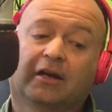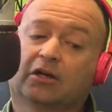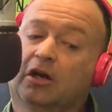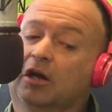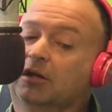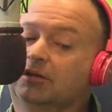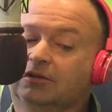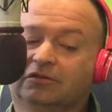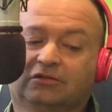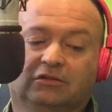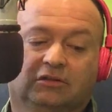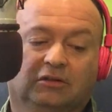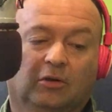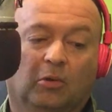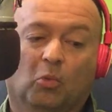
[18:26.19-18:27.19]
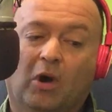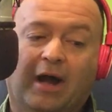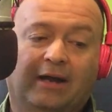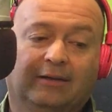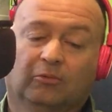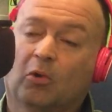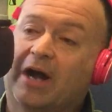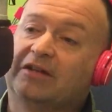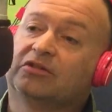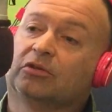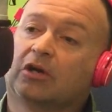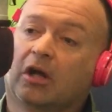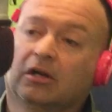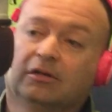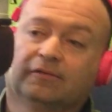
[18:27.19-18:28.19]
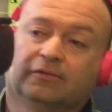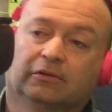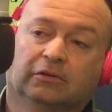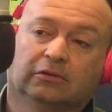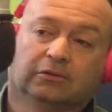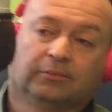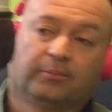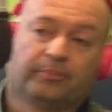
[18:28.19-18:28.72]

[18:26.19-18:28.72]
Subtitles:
colors. Why so colorful?